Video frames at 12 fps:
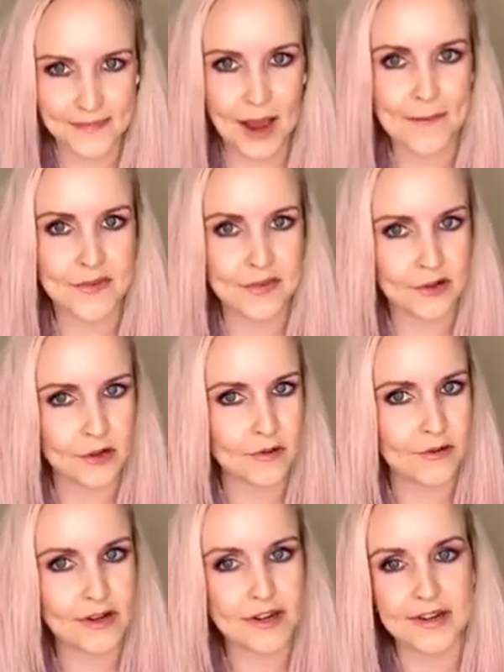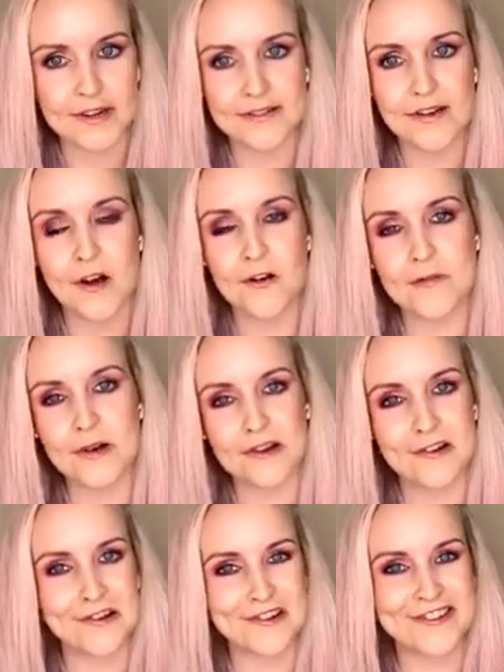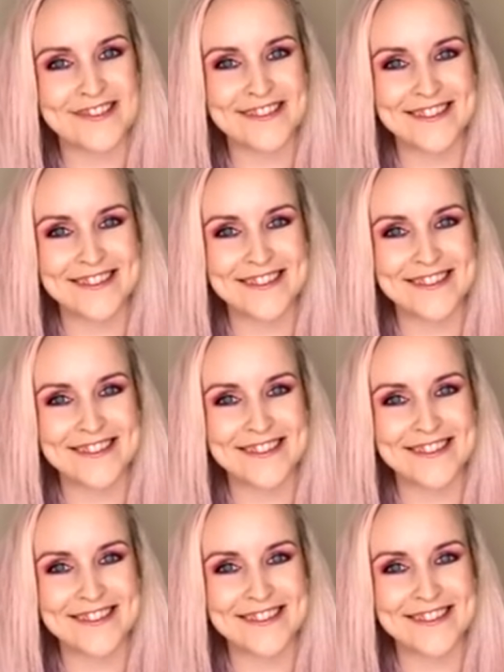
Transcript: Absolutely. Oh my gosh.